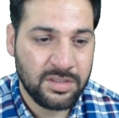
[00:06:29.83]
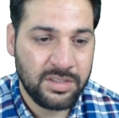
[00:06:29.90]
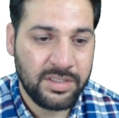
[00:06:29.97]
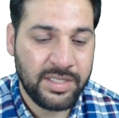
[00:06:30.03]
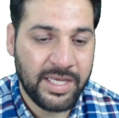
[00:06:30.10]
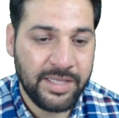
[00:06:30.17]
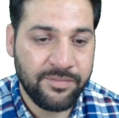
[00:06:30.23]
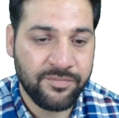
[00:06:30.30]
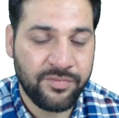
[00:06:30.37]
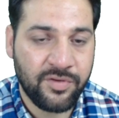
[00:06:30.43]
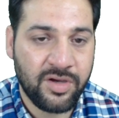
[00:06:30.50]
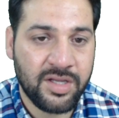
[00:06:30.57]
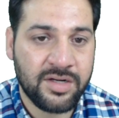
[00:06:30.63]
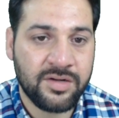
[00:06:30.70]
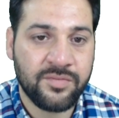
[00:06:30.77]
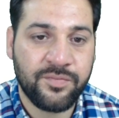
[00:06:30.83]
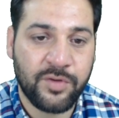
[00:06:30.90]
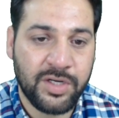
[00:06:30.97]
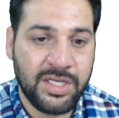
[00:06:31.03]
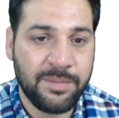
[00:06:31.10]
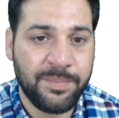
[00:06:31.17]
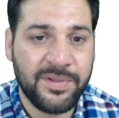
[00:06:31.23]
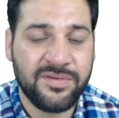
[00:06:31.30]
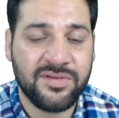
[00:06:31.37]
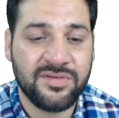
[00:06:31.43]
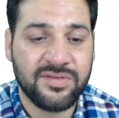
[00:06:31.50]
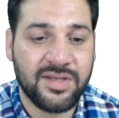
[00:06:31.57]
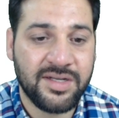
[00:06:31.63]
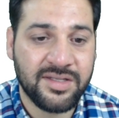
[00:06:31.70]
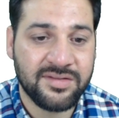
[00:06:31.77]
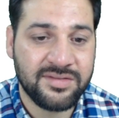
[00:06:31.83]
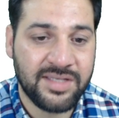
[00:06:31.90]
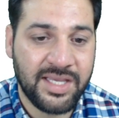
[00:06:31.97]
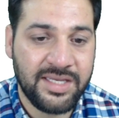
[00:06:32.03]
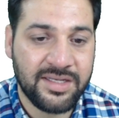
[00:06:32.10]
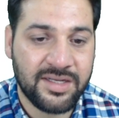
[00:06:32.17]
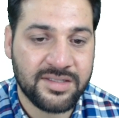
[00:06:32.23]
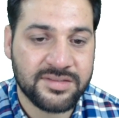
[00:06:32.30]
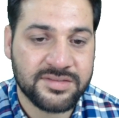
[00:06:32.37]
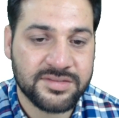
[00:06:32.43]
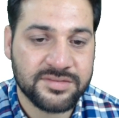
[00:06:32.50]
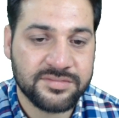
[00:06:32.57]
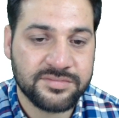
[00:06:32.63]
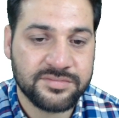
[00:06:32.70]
Time for 40 pieces, it is 9 hours.